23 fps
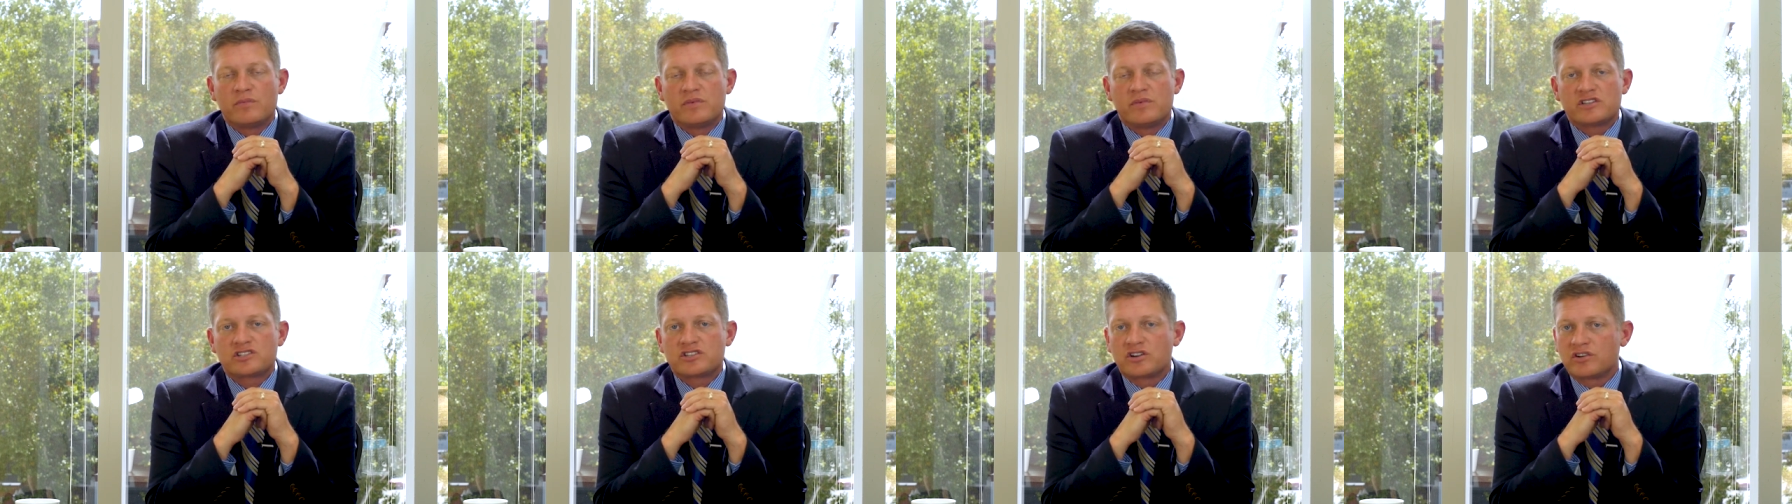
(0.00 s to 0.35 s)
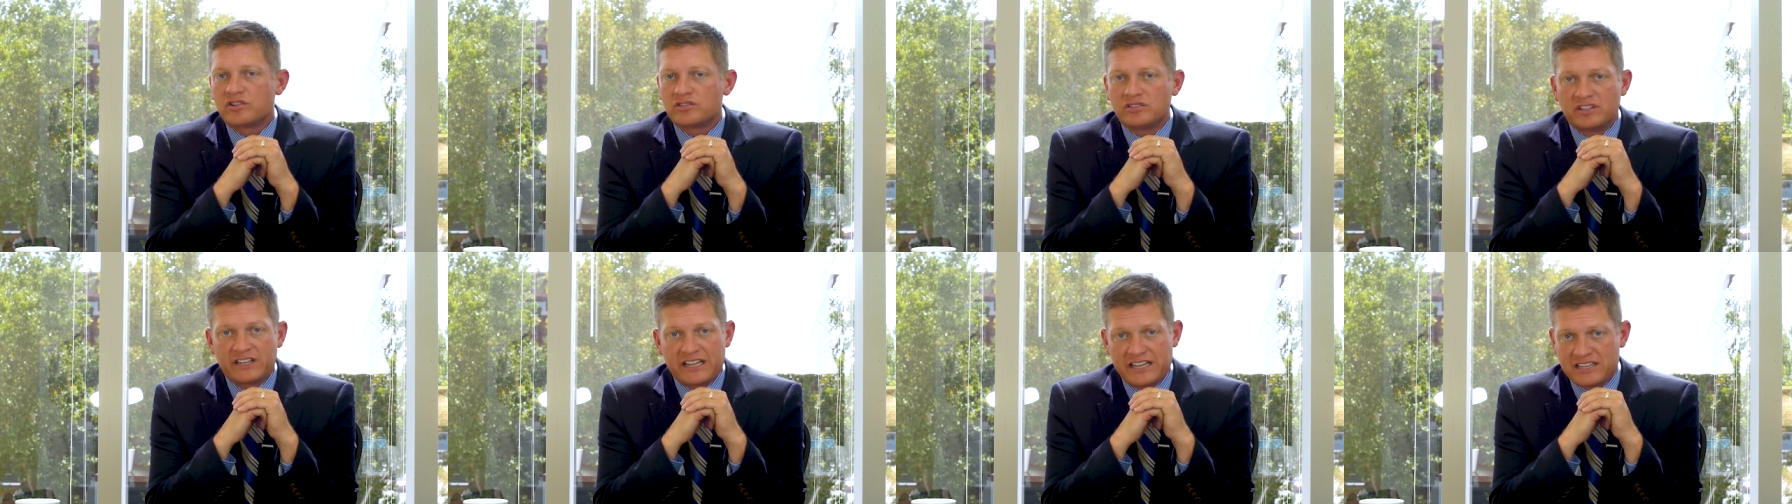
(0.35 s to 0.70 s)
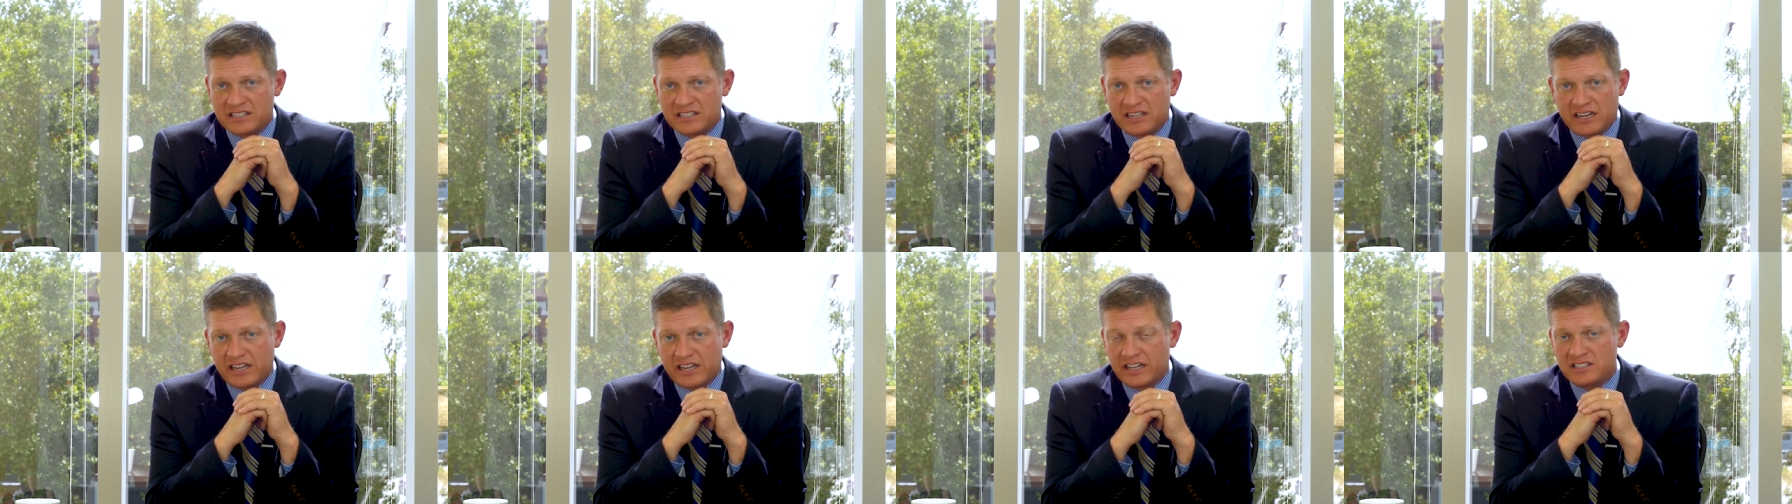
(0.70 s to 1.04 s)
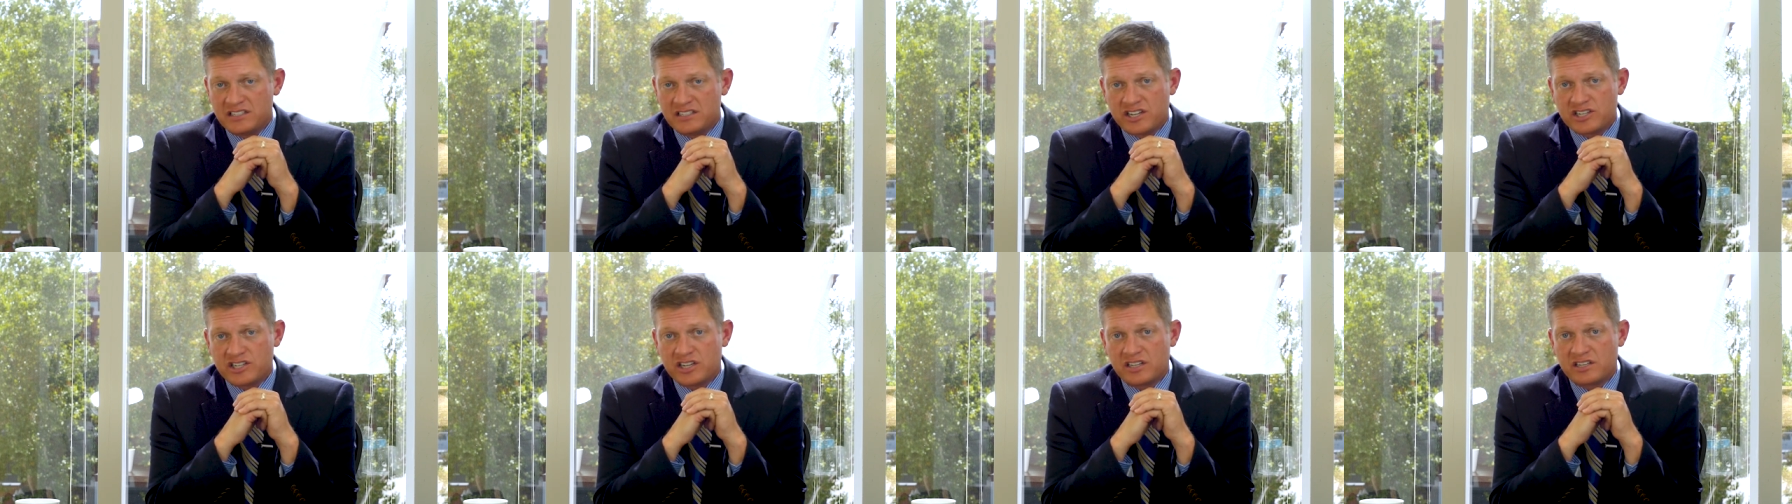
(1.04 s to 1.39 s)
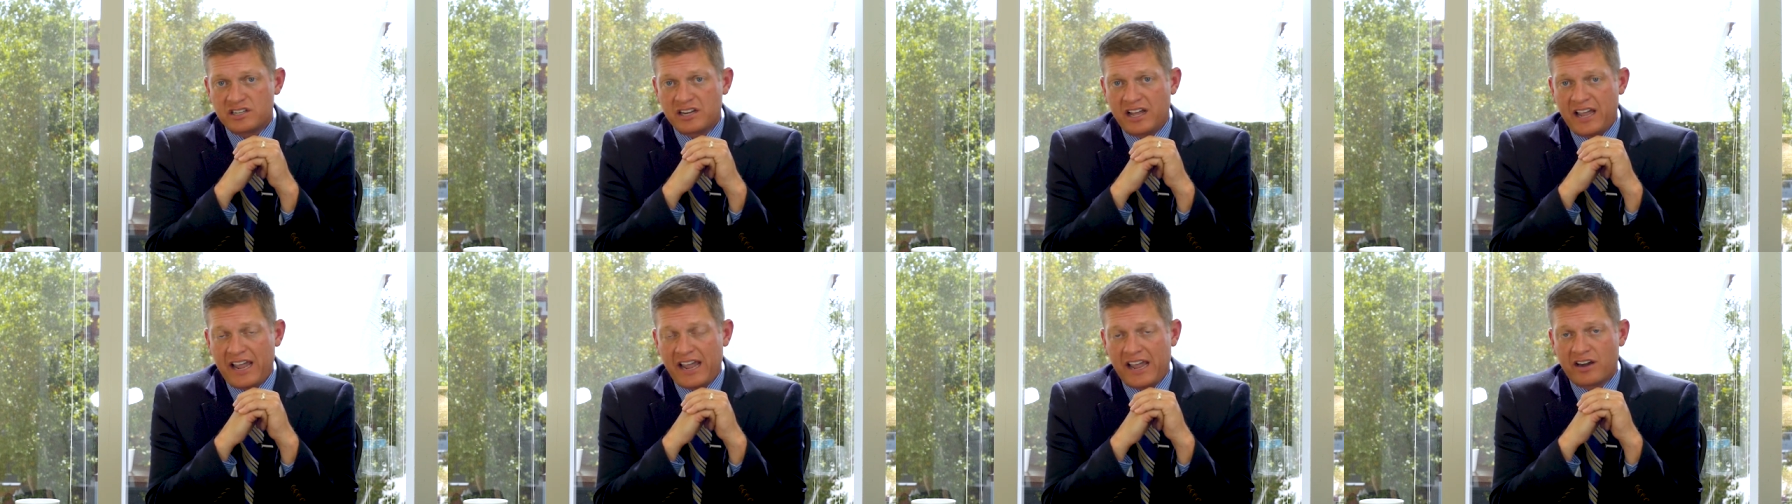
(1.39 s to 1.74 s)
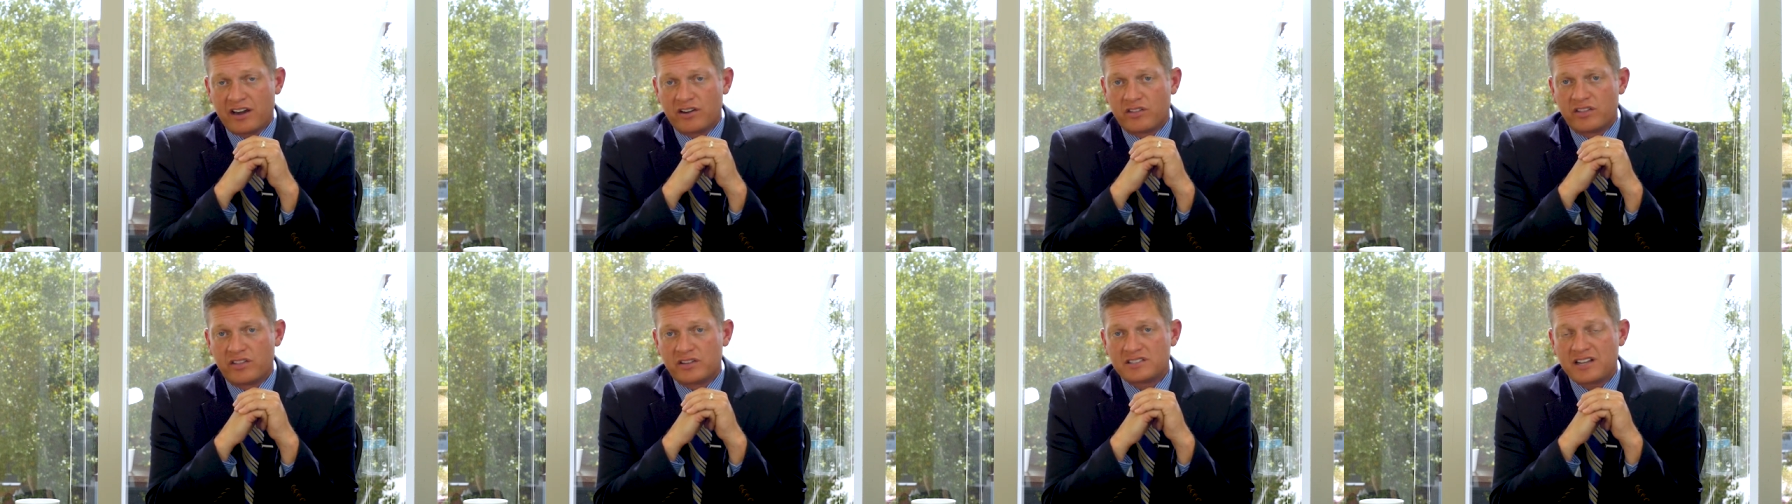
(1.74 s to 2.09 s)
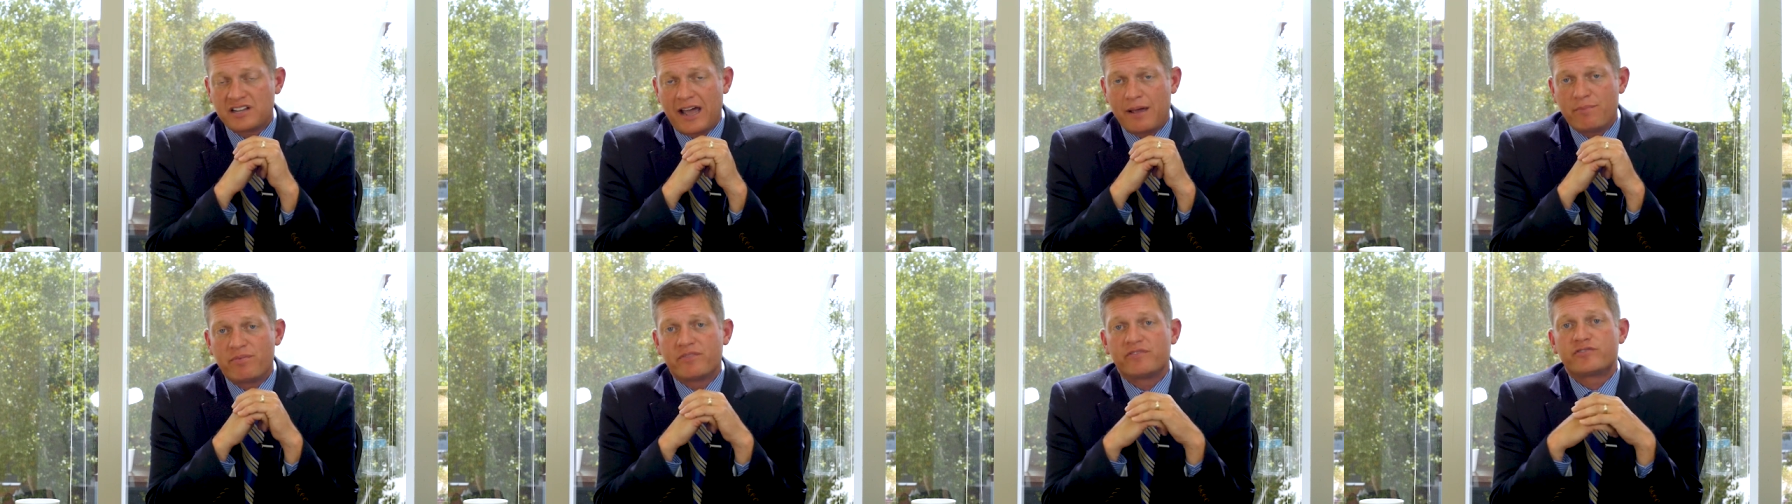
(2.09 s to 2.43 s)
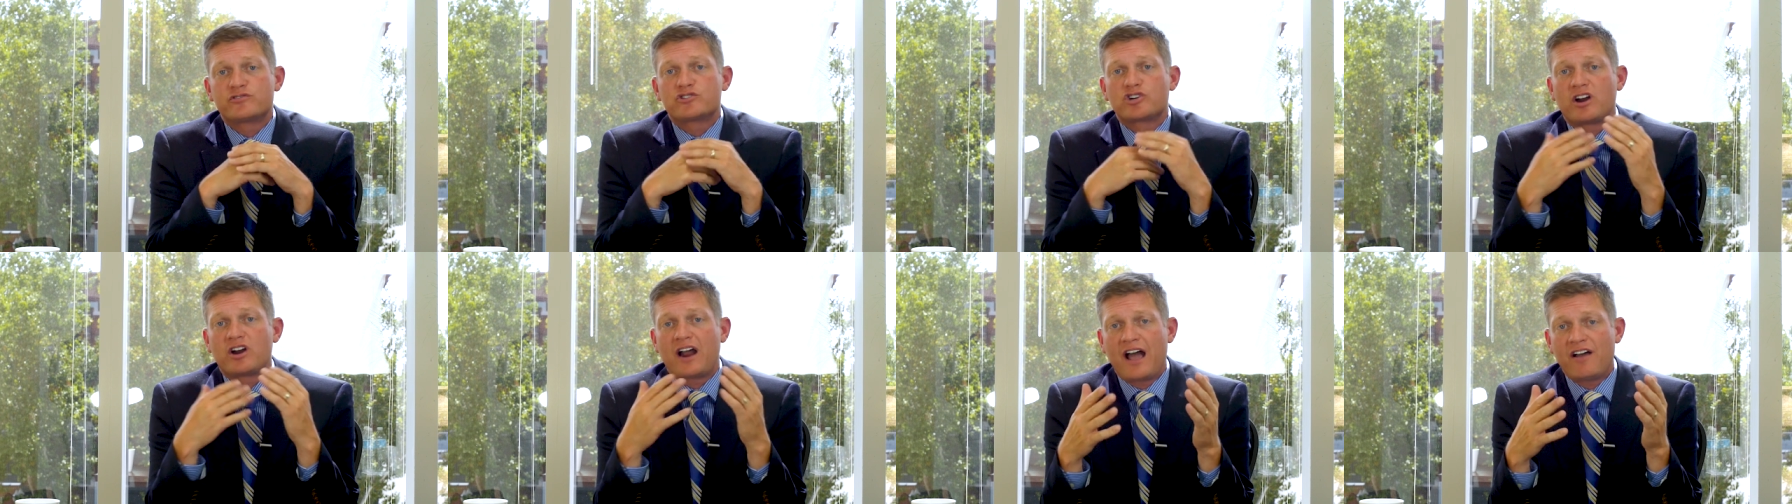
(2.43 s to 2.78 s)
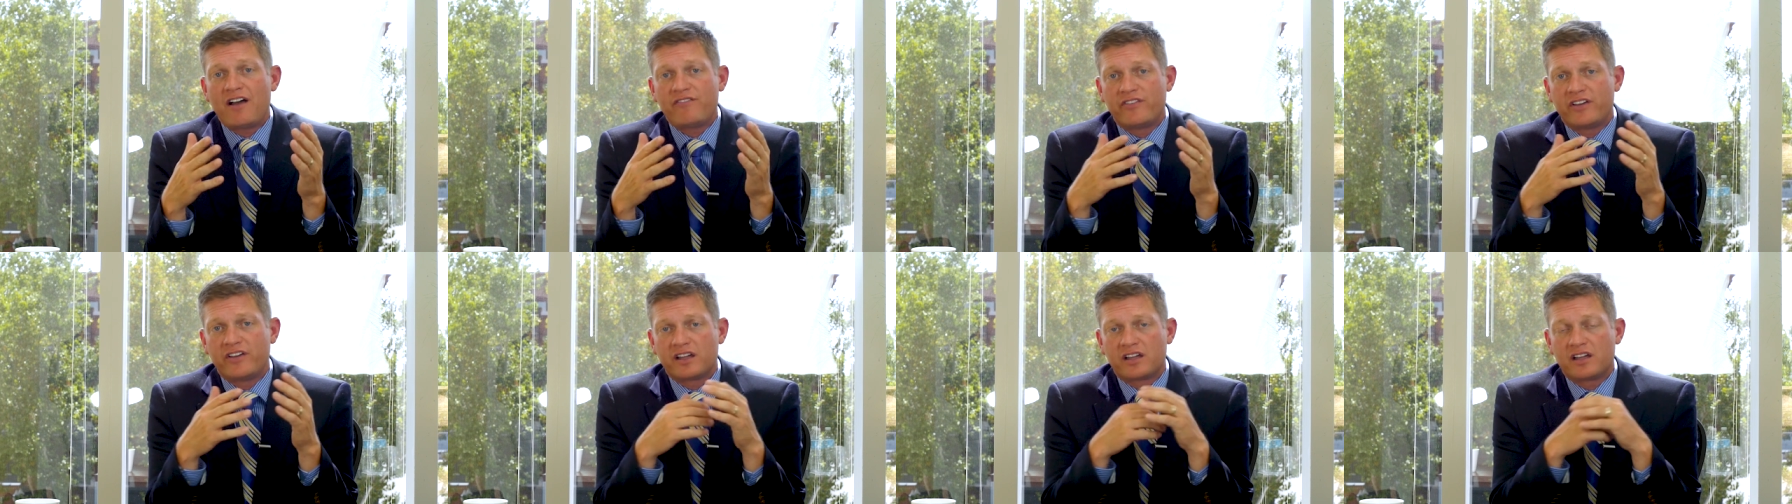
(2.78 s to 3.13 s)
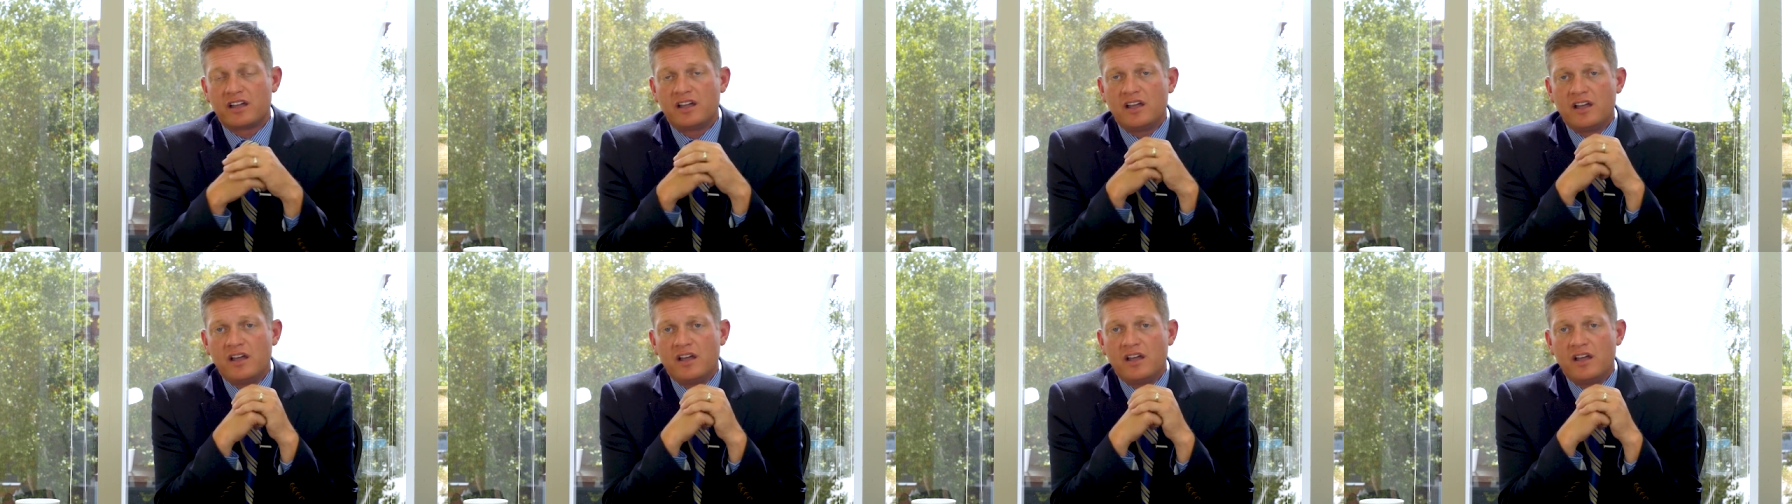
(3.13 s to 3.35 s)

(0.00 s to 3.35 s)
certainly isn't in condition to handle the type of traffic